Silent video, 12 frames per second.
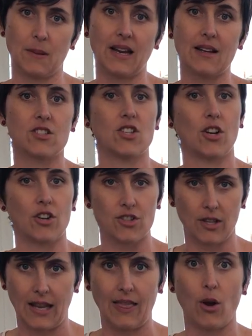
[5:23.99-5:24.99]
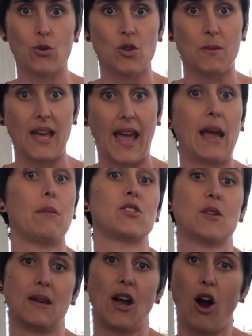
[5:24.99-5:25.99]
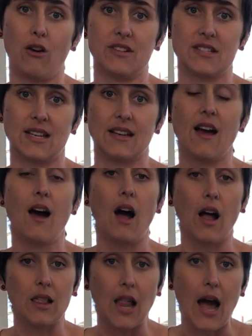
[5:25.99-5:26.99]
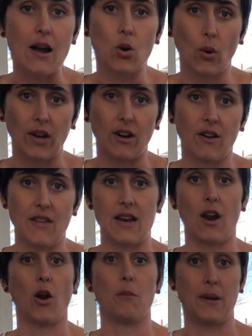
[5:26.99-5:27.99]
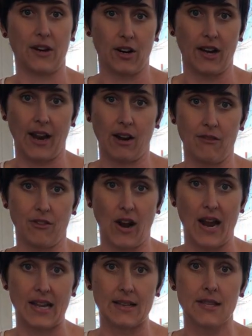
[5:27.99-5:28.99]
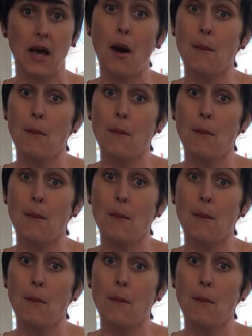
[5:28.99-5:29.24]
because certainly those will be able to be harvested a lot quicker than our bigger carrot varieties.